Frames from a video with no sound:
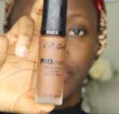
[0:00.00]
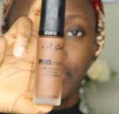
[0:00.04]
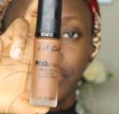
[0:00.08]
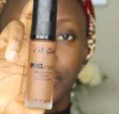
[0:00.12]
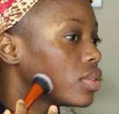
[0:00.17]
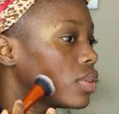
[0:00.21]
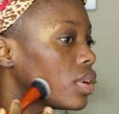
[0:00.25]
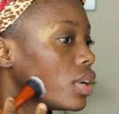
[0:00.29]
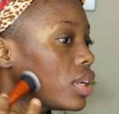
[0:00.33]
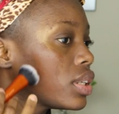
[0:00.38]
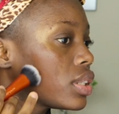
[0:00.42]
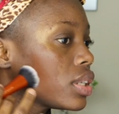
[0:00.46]

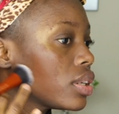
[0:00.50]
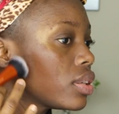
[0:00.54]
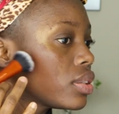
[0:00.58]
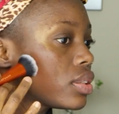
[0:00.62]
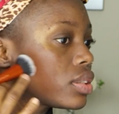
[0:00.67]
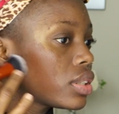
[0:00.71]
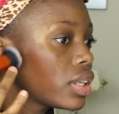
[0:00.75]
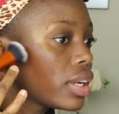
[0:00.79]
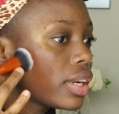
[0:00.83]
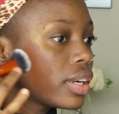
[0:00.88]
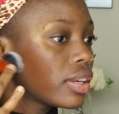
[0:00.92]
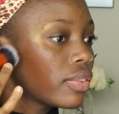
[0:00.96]
So as I
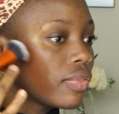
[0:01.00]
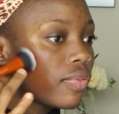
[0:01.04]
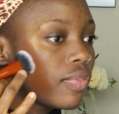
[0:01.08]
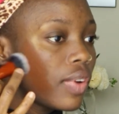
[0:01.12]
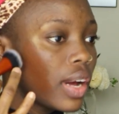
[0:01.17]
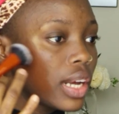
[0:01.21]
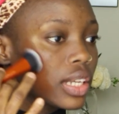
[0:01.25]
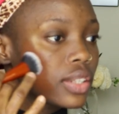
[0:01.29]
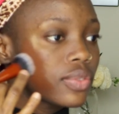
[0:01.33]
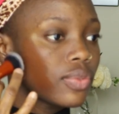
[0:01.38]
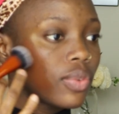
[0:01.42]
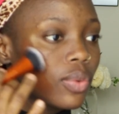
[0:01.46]
was saying,
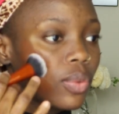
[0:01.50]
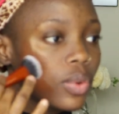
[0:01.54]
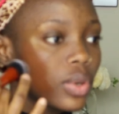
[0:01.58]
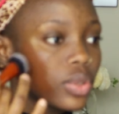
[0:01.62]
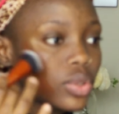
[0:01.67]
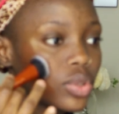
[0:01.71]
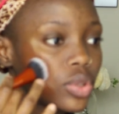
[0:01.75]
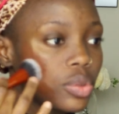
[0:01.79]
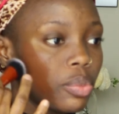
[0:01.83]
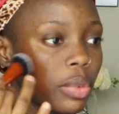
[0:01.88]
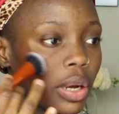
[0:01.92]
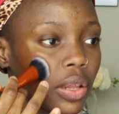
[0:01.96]
fast
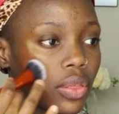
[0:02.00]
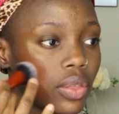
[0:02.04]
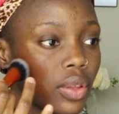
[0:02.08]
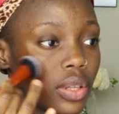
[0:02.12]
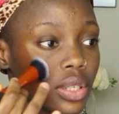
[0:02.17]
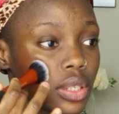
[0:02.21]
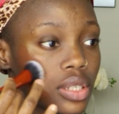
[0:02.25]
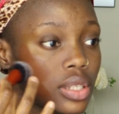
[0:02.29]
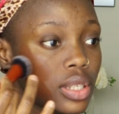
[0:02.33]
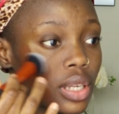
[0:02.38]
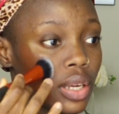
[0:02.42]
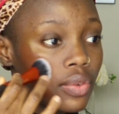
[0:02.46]
forward to my
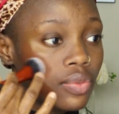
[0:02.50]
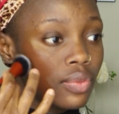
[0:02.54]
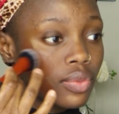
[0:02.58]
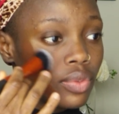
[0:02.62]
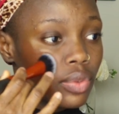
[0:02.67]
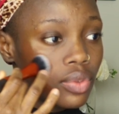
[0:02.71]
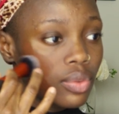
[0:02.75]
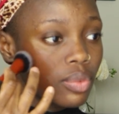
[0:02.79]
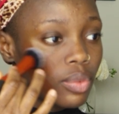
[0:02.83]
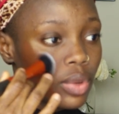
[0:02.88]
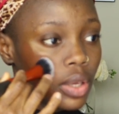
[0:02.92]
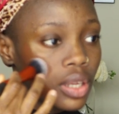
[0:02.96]

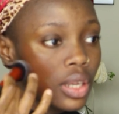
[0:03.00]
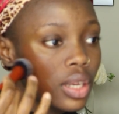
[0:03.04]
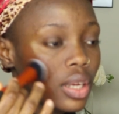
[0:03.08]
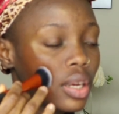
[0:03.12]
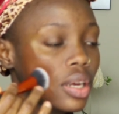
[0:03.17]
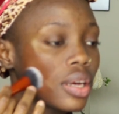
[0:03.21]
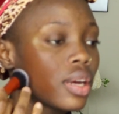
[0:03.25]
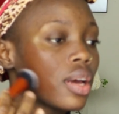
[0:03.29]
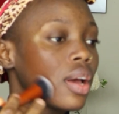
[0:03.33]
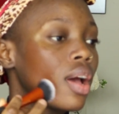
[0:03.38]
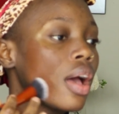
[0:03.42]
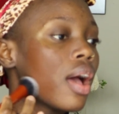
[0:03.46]
37th
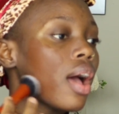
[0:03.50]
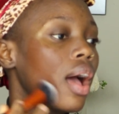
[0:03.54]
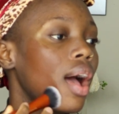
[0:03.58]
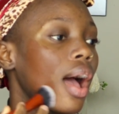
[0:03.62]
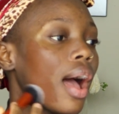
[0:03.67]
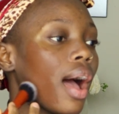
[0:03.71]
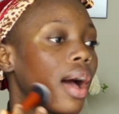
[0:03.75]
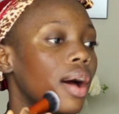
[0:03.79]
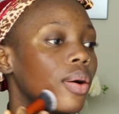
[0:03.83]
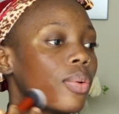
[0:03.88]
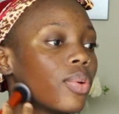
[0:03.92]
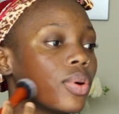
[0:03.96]
week,
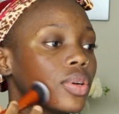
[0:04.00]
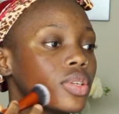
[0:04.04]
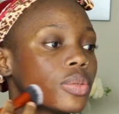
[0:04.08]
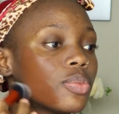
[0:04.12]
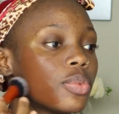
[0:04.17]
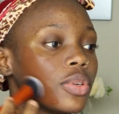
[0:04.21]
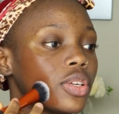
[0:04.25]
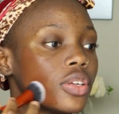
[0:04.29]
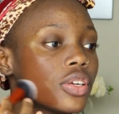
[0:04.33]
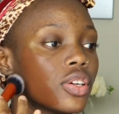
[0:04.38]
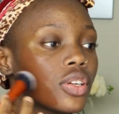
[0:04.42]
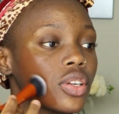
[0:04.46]
I was
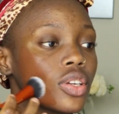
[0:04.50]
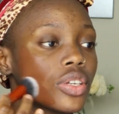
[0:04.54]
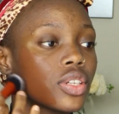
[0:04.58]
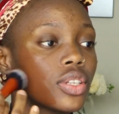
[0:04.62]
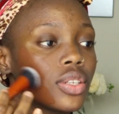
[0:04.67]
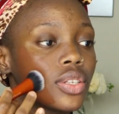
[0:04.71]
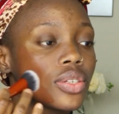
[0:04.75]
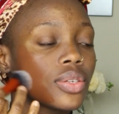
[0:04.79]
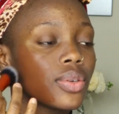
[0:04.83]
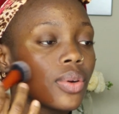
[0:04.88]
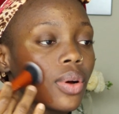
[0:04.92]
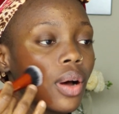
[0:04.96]

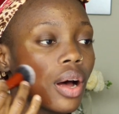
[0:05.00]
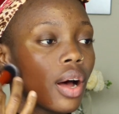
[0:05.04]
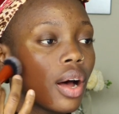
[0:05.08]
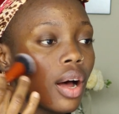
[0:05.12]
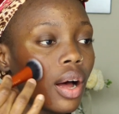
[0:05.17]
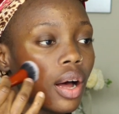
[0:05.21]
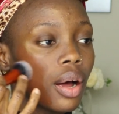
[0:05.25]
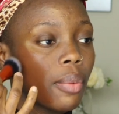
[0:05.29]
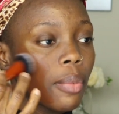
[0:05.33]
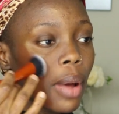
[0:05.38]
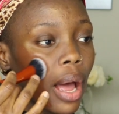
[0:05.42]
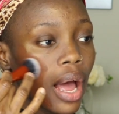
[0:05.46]
beginning to
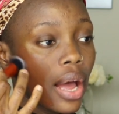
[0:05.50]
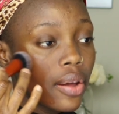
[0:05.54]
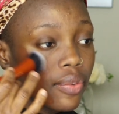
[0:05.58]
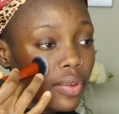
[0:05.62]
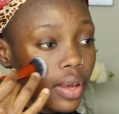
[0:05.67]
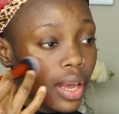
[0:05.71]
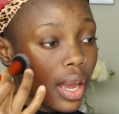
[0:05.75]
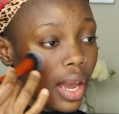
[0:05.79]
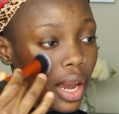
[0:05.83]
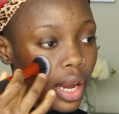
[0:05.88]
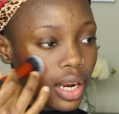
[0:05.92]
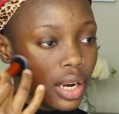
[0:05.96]
have
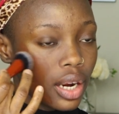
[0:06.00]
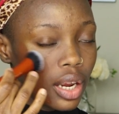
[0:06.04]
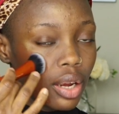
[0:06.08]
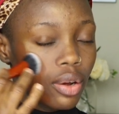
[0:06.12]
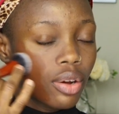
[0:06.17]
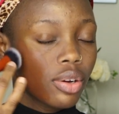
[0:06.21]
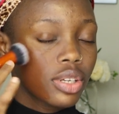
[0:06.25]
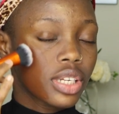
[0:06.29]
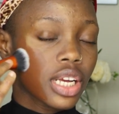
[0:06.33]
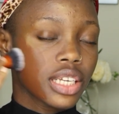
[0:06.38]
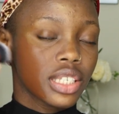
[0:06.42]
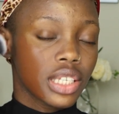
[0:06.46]
a headache
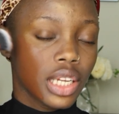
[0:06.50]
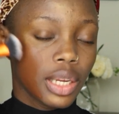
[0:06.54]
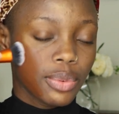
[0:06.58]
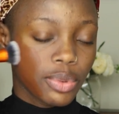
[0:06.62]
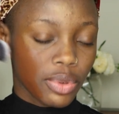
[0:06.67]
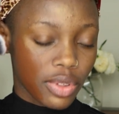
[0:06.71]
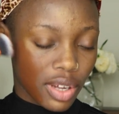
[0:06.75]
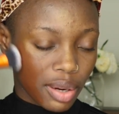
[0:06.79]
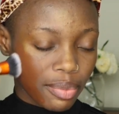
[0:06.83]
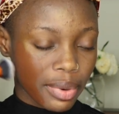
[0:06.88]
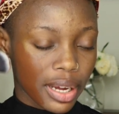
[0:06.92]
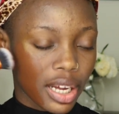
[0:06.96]
because I slept
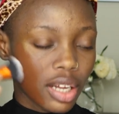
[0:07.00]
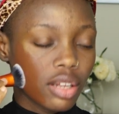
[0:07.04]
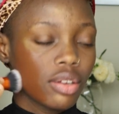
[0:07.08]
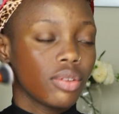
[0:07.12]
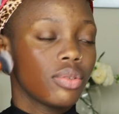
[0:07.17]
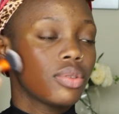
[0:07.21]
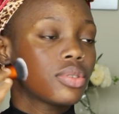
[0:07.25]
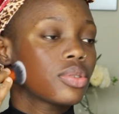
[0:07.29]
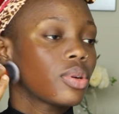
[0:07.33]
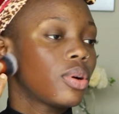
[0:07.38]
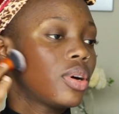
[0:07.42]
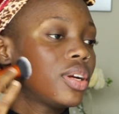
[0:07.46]
without my
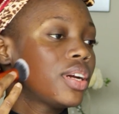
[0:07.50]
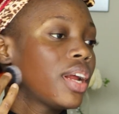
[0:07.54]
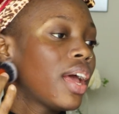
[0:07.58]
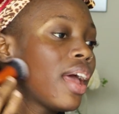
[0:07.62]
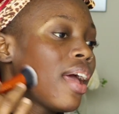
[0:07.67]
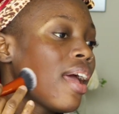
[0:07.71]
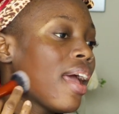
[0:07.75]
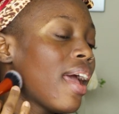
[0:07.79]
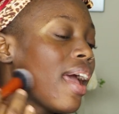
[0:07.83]
clothes on.